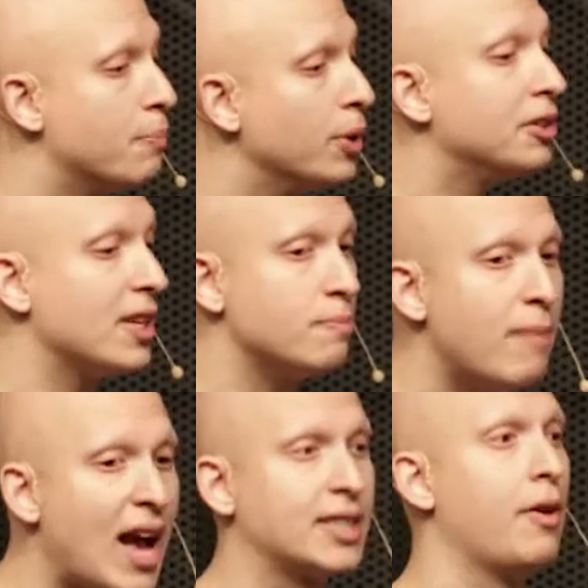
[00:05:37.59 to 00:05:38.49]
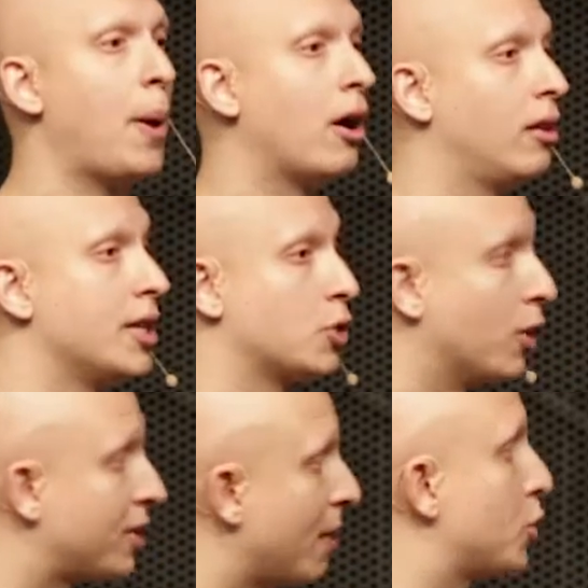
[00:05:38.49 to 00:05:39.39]
build these massively
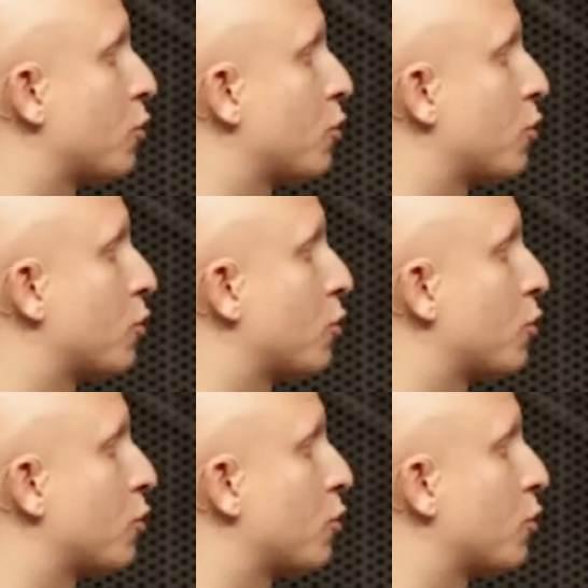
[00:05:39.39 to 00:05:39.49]
parallelized real-time